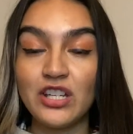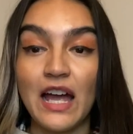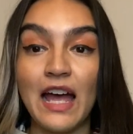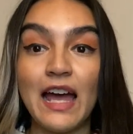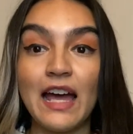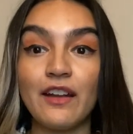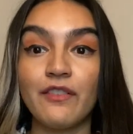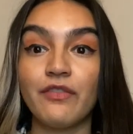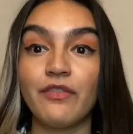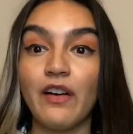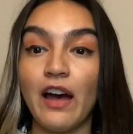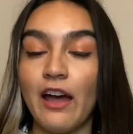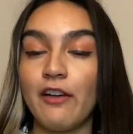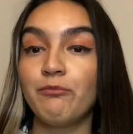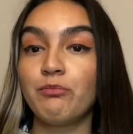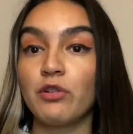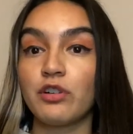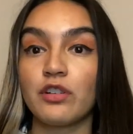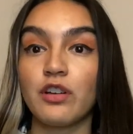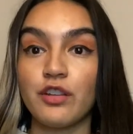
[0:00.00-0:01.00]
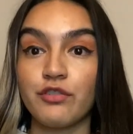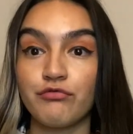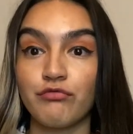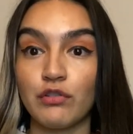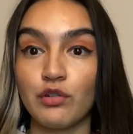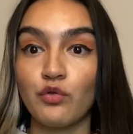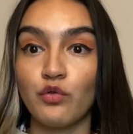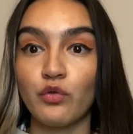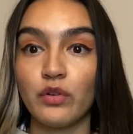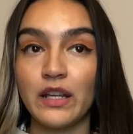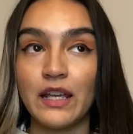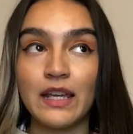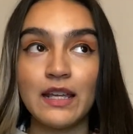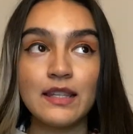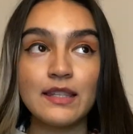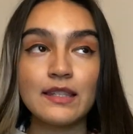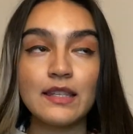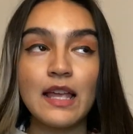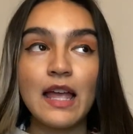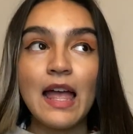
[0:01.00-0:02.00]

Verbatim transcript: I had five podcast recordings